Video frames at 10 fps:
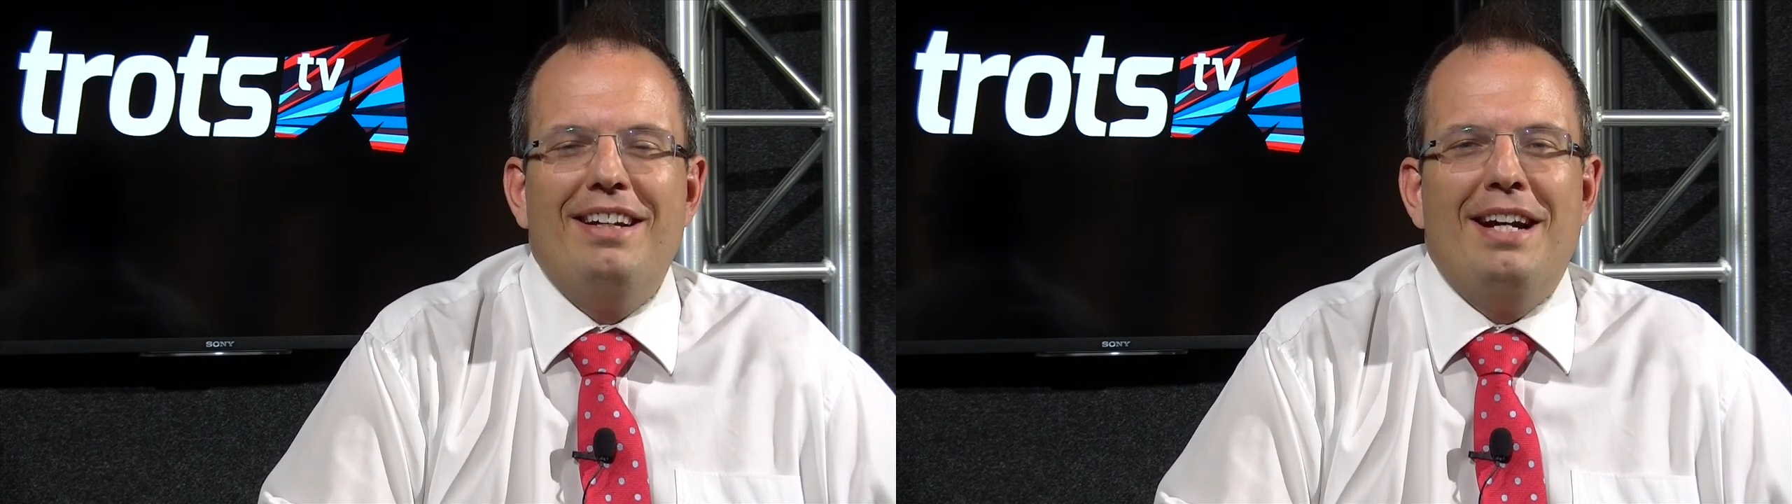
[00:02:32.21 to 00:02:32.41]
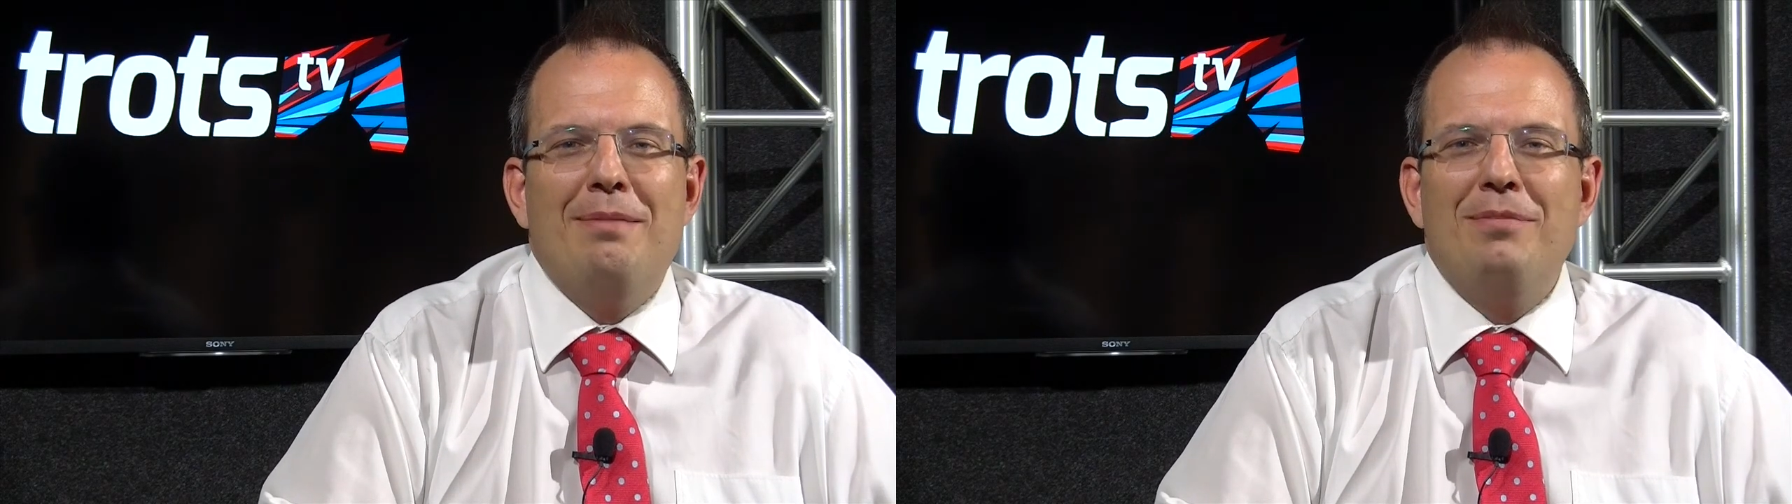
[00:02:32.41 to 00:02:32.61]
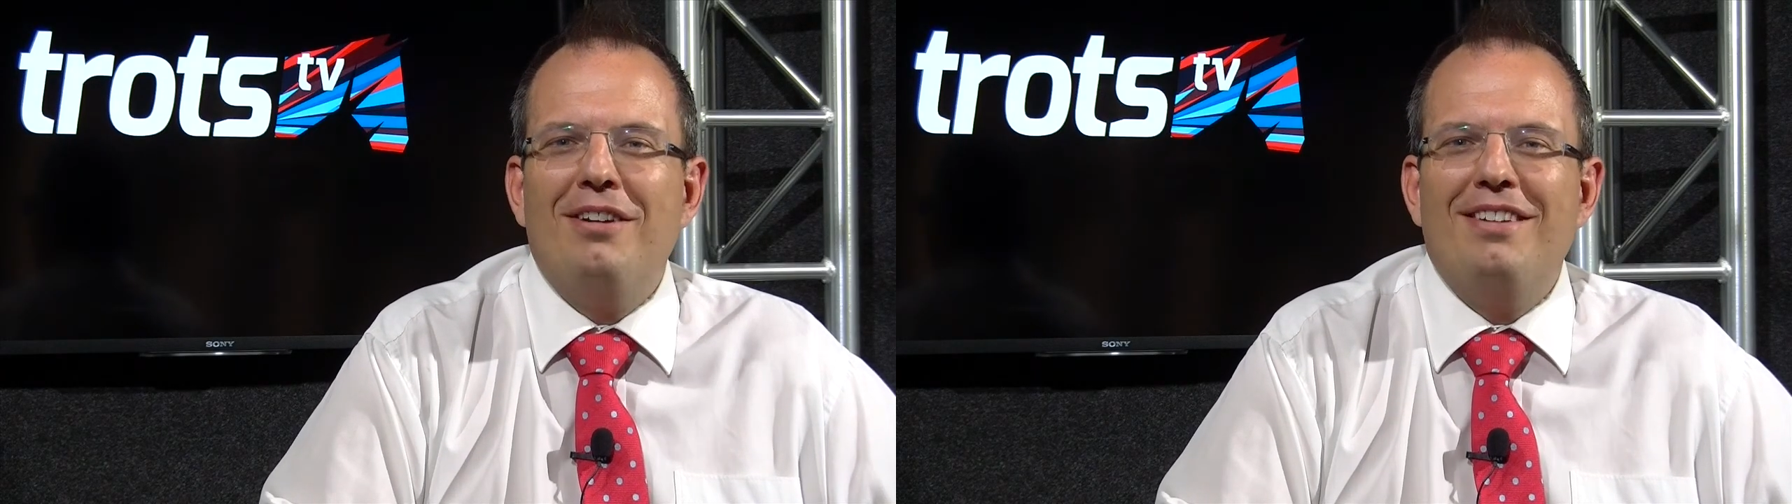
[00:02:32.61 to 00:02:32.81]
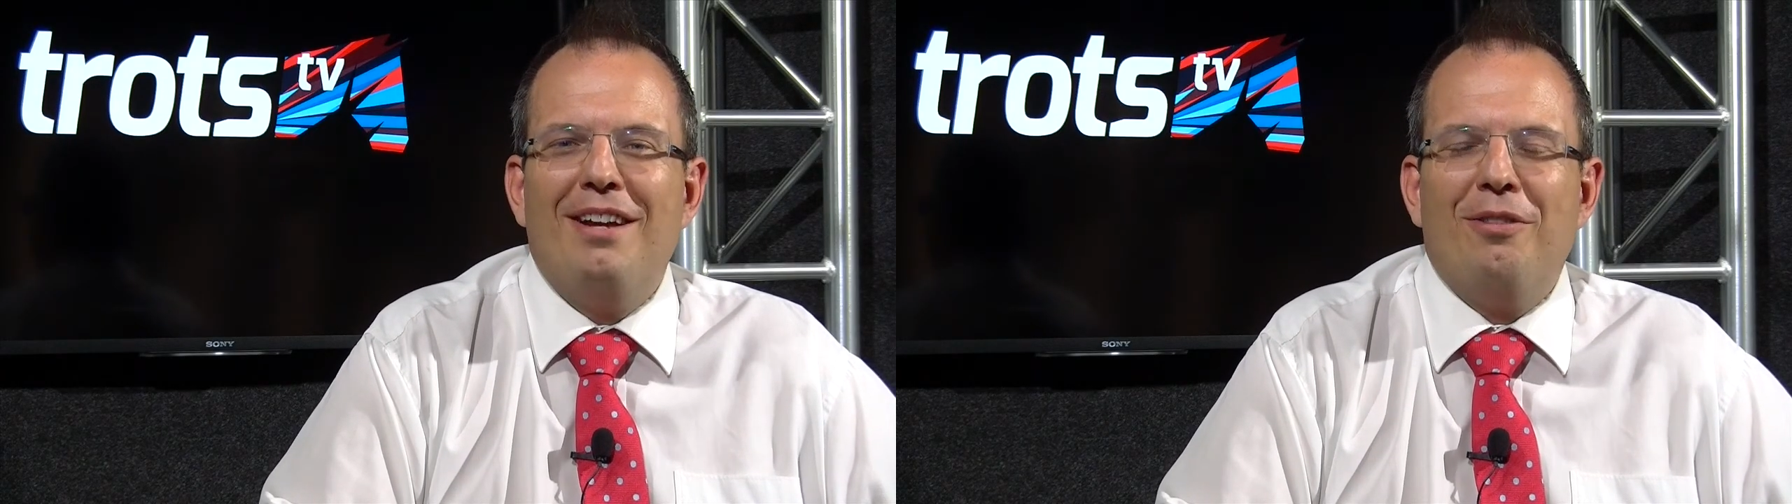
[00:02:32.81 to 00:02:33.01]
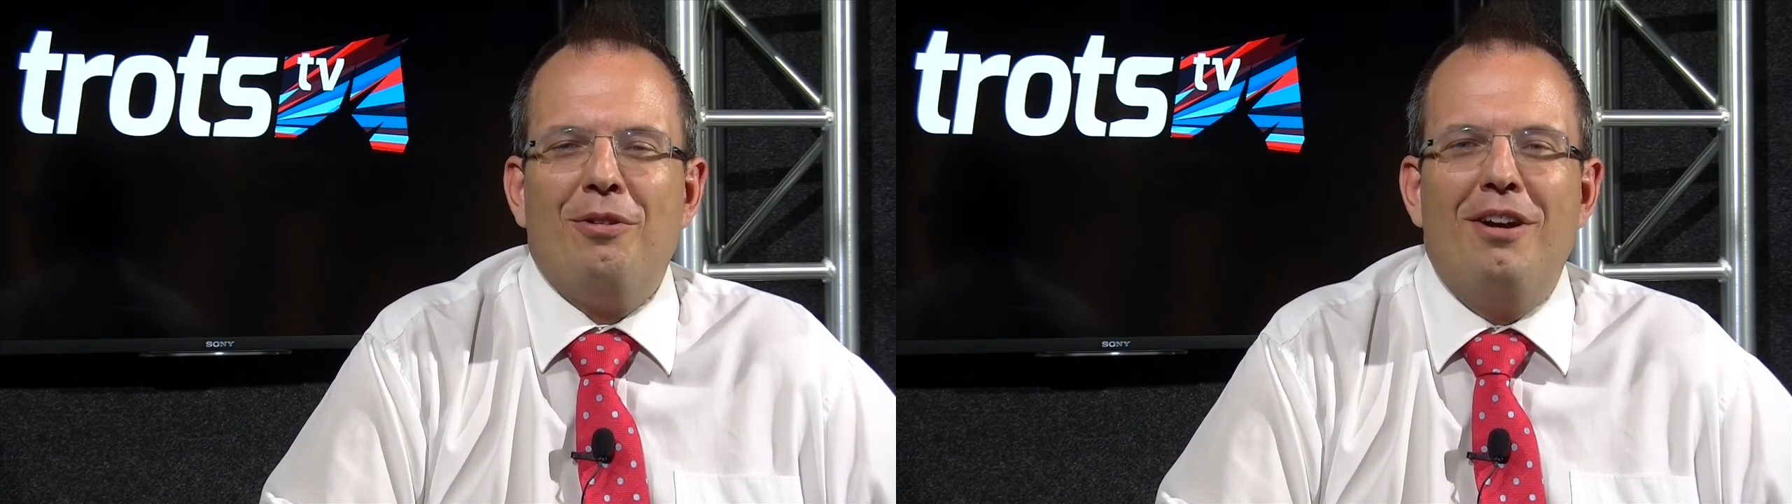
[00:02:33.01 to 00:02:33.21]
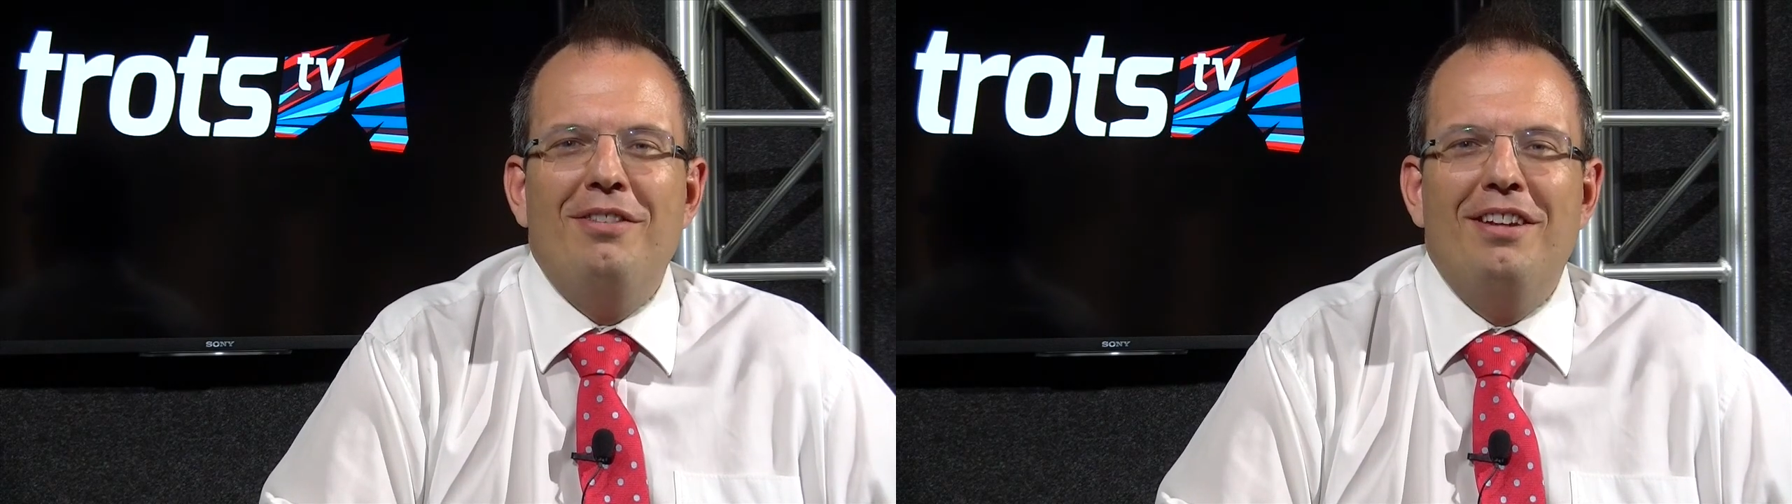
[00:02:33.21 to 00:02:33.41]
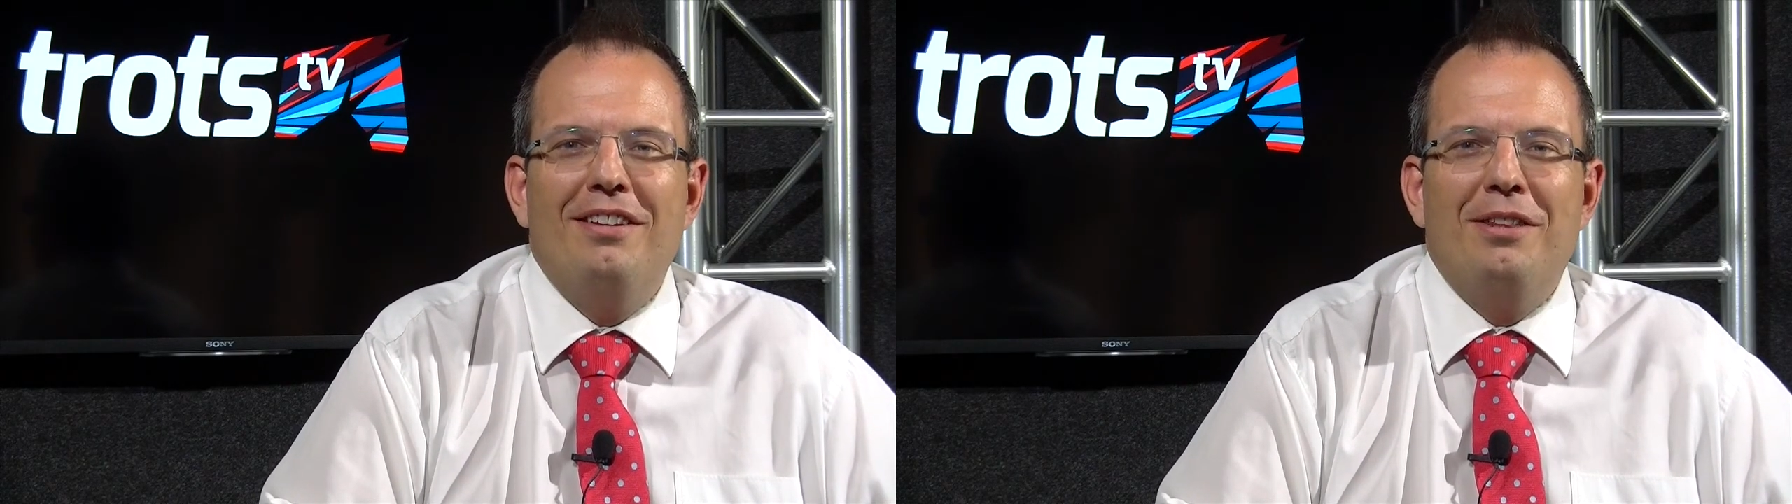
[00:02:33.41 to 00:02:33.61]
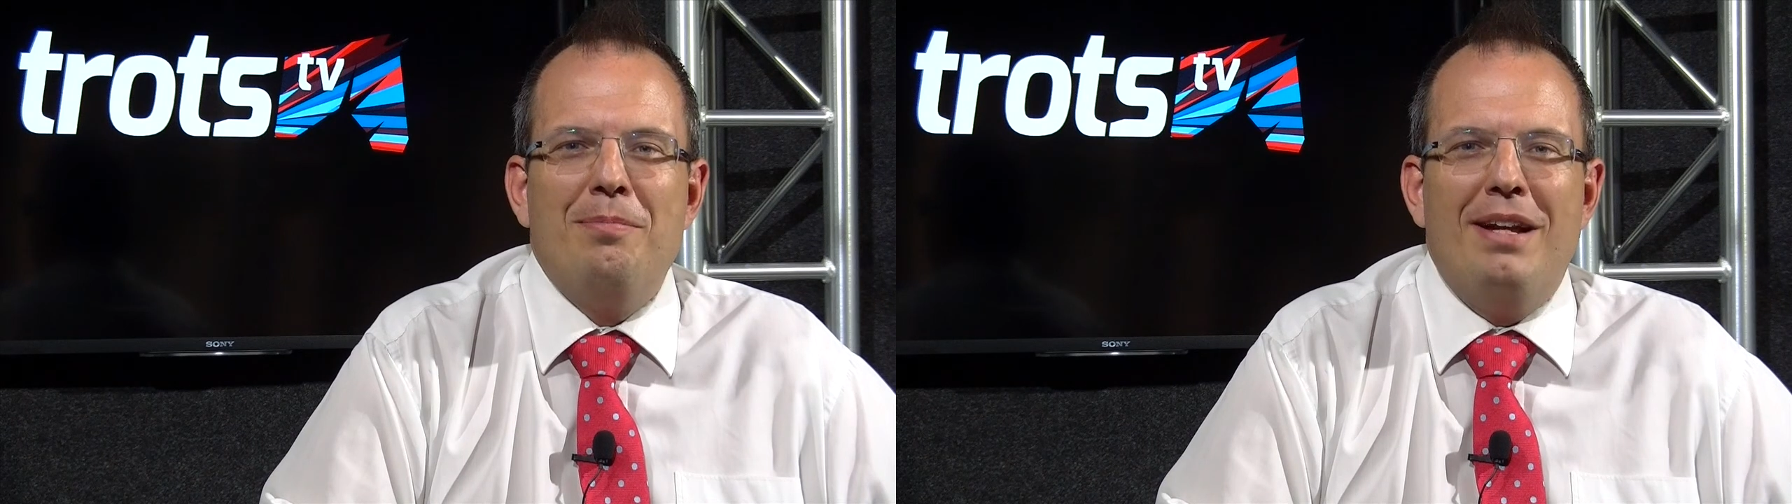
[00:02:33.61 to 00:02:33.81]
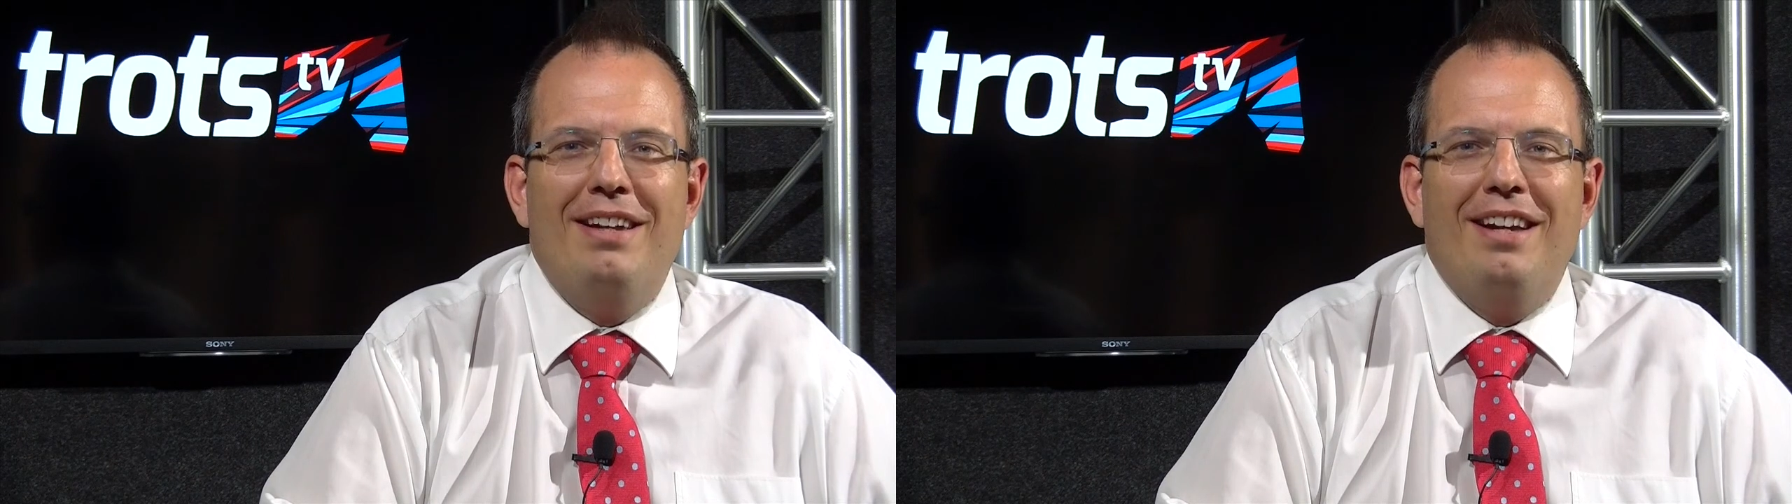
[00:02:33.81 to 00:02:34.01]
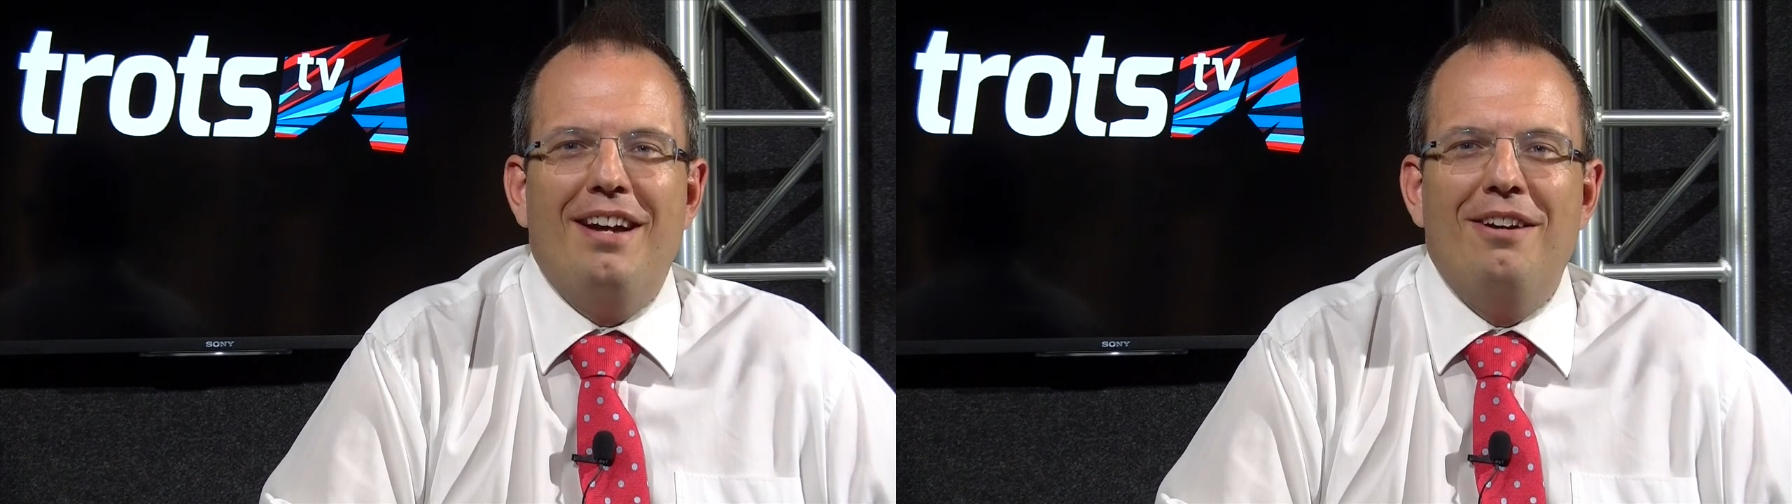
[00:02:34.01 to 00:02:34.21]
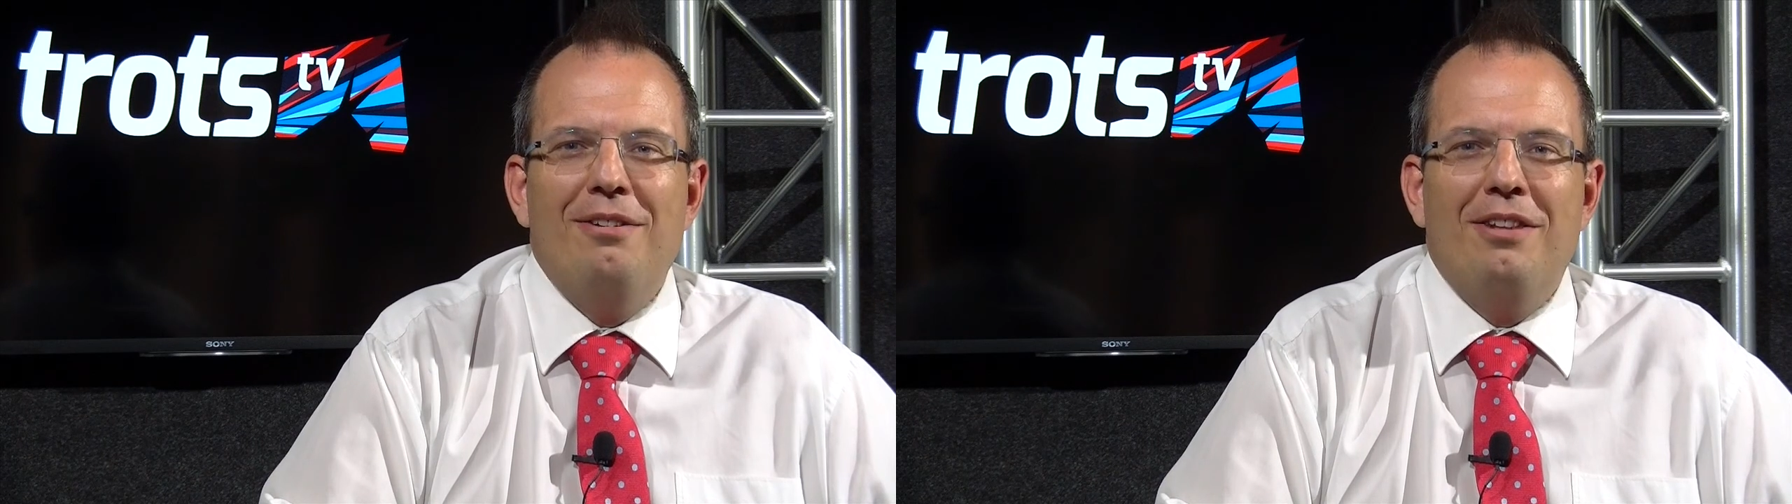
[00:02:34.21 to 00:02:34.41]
No doubt thrown the Bendigo,